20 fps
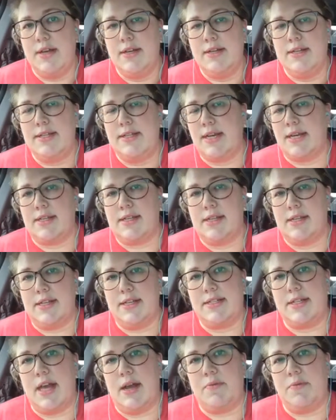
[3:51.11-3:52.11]
Stick to the
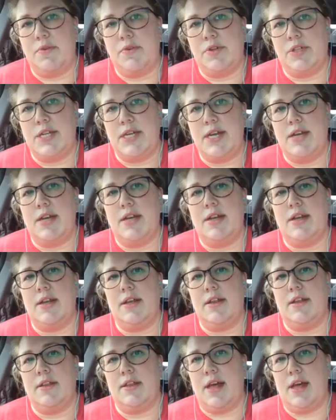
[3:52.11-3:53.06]
same routine.